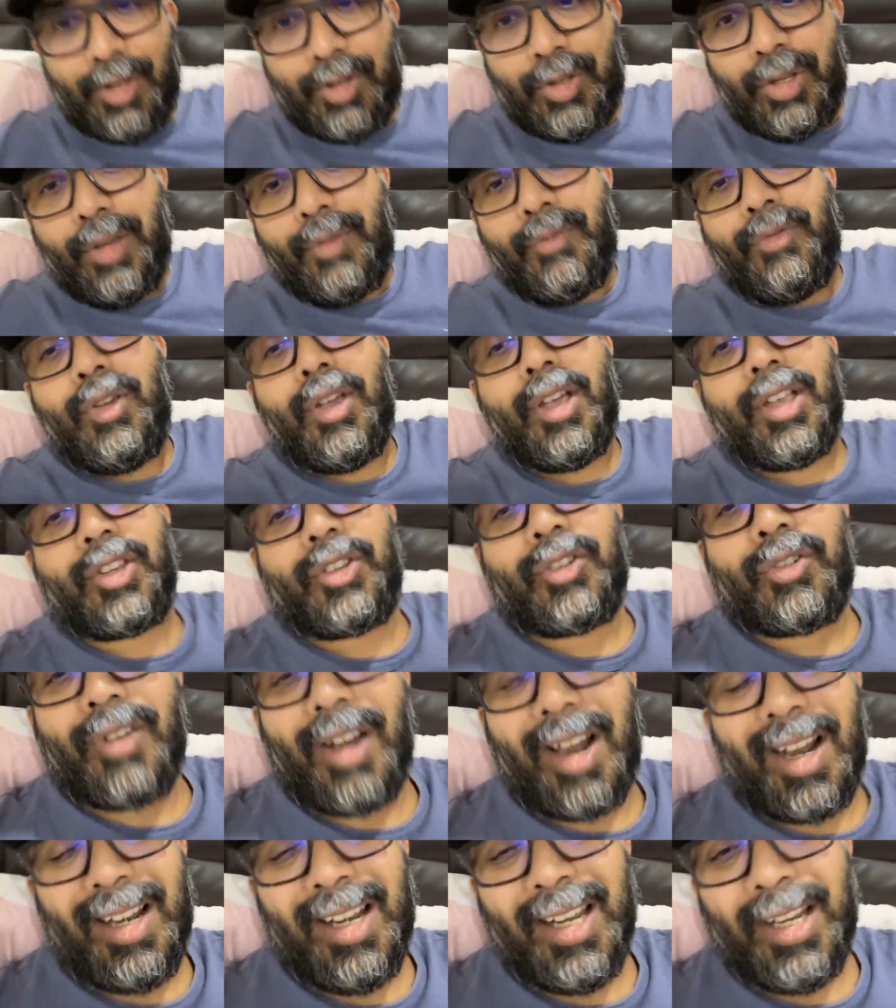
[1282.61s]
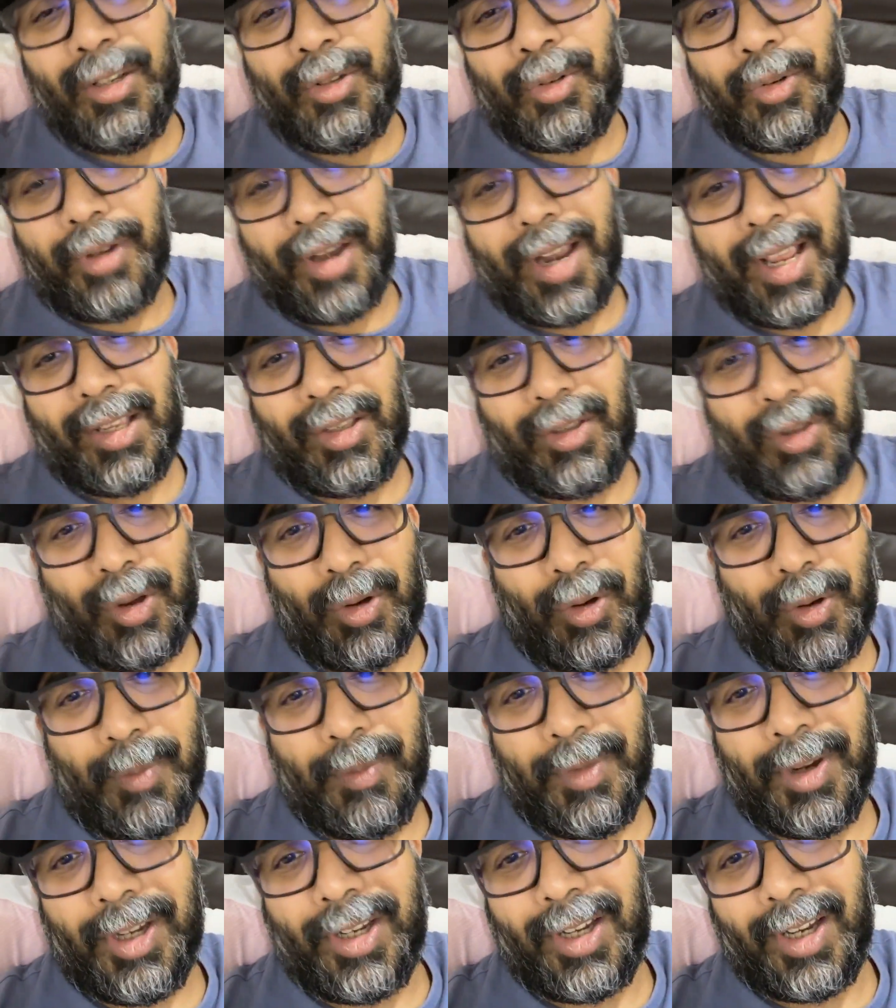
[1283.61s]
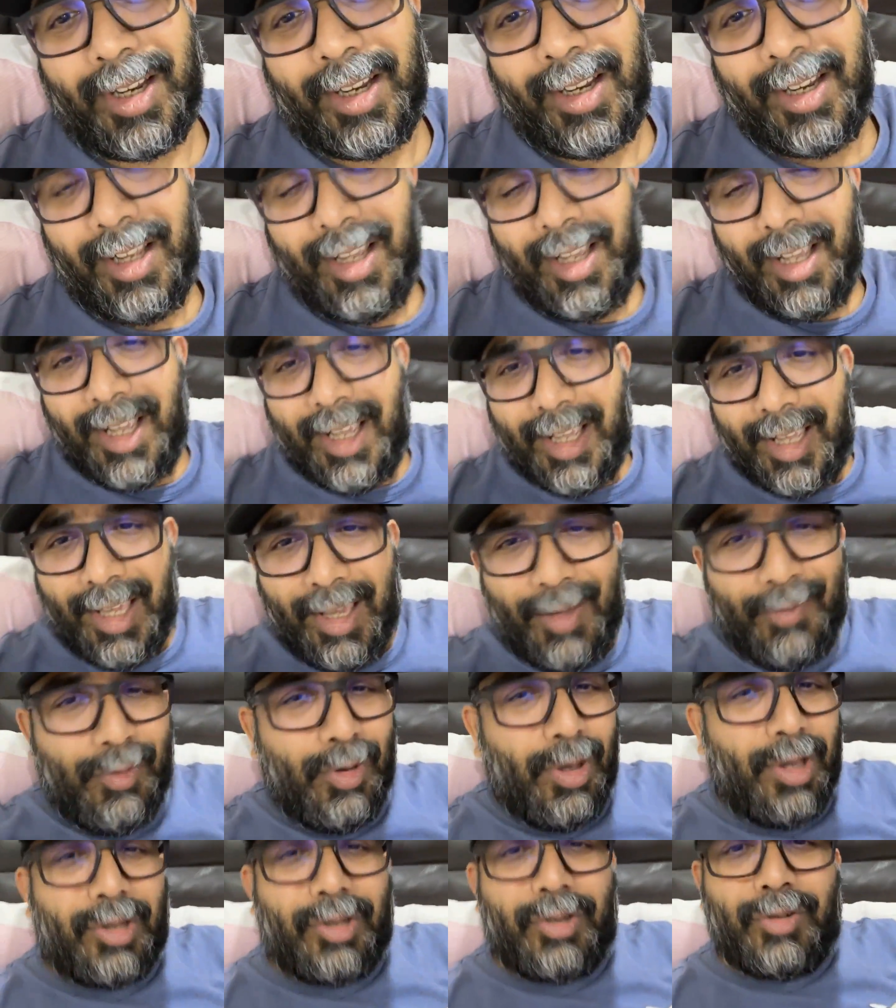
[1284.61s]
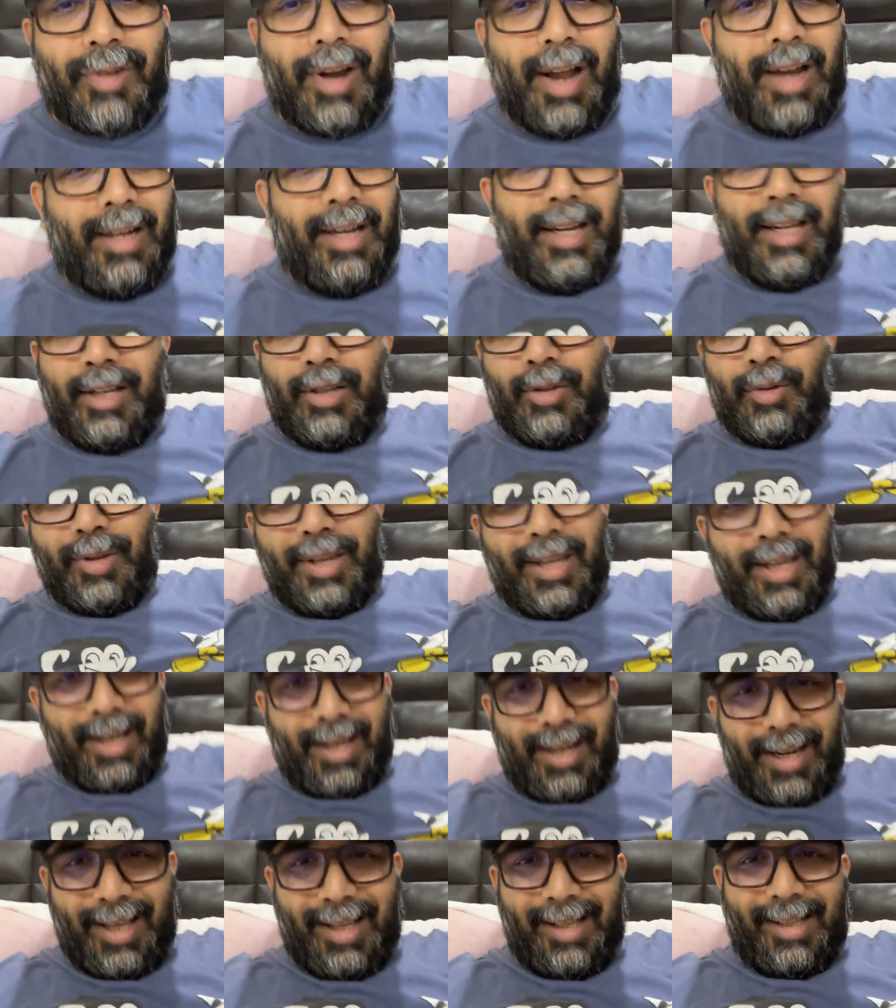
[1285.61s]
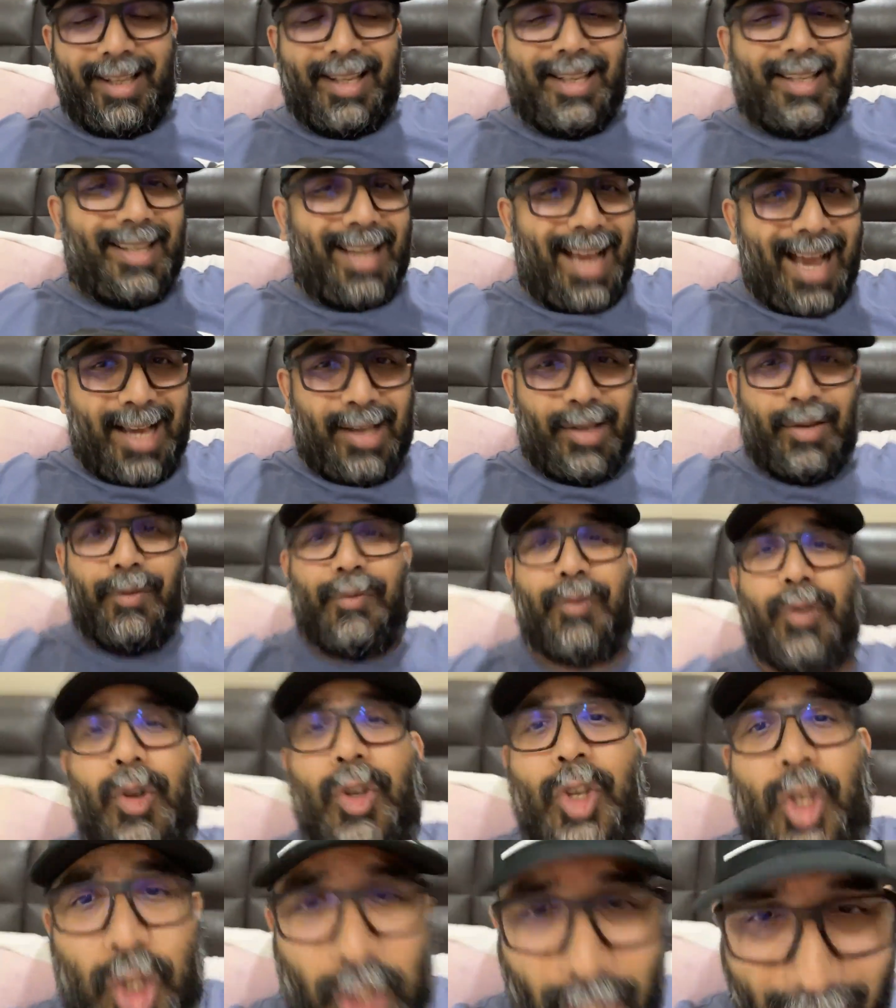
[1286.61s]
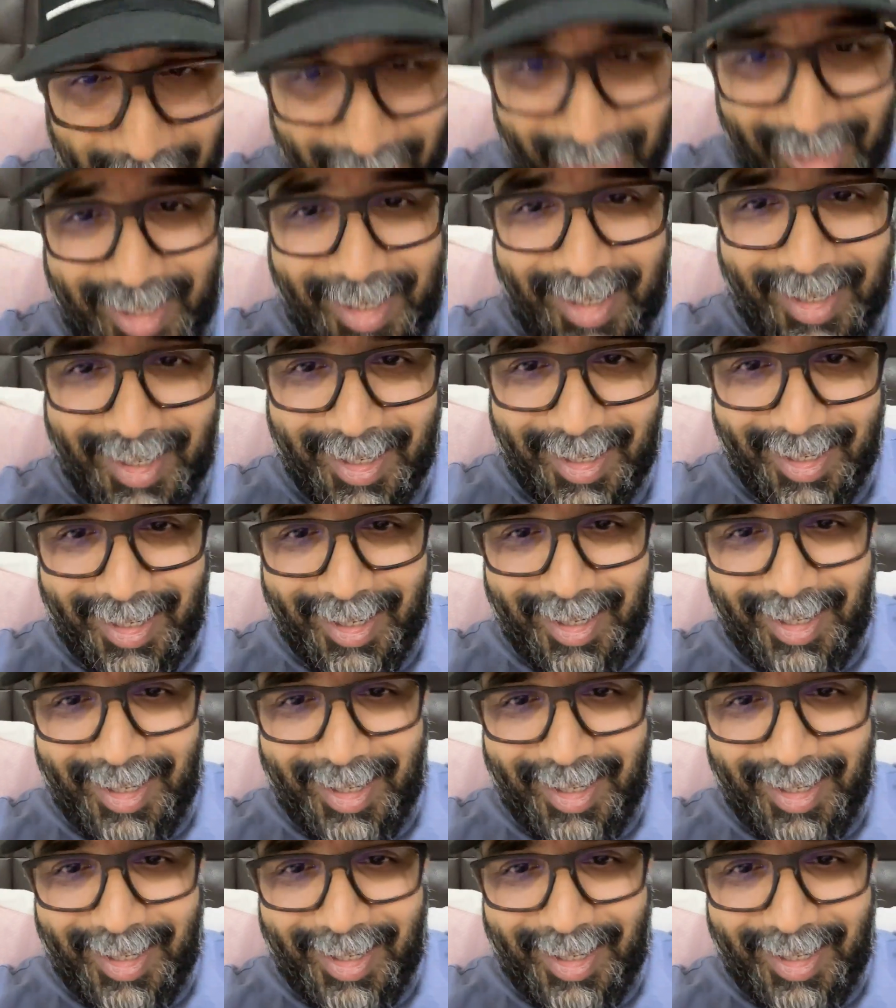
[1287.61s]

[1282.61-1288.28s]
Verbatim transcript: So if you are struggling to raise your commission, if you are struggling to increase the size of your check,